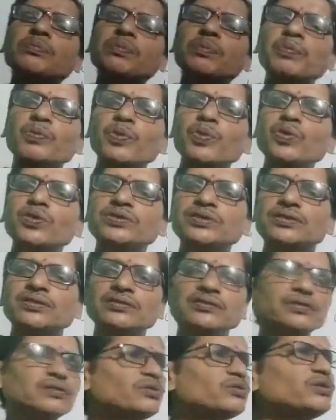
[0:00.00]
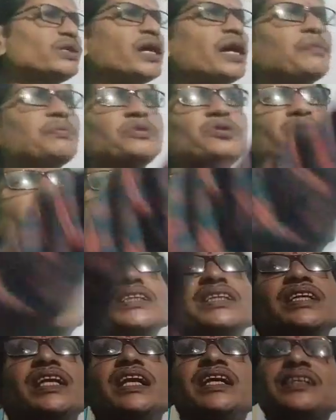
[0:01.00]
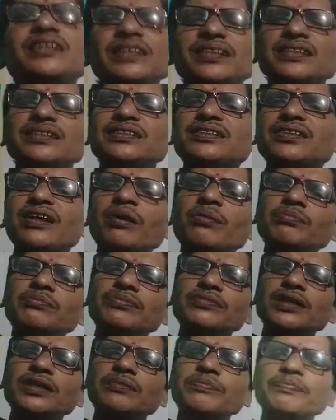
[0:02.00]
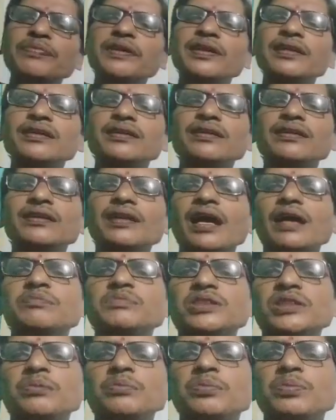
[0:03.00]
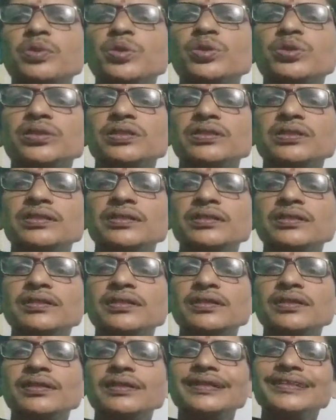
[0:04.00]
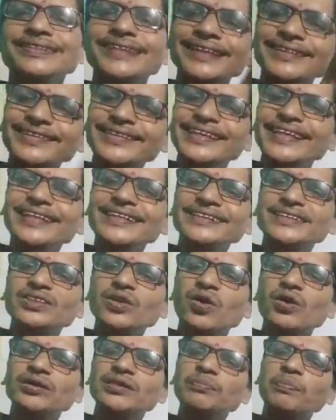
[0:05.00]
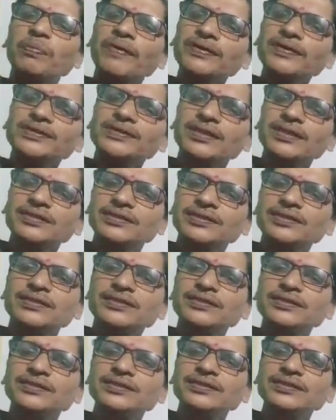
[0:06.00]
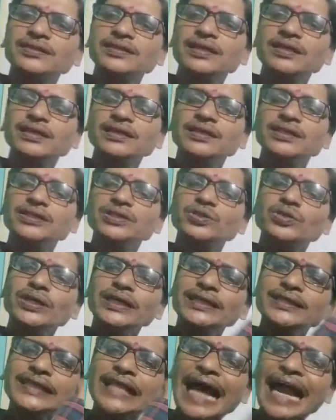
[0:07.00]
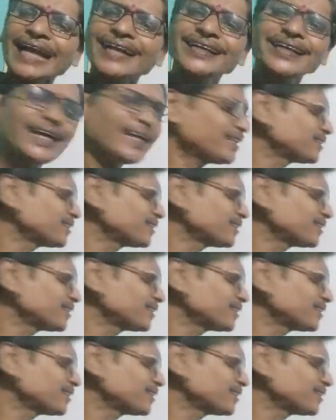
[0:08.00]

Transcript: of books, we have to select some different types of books. The things or the persons. So in that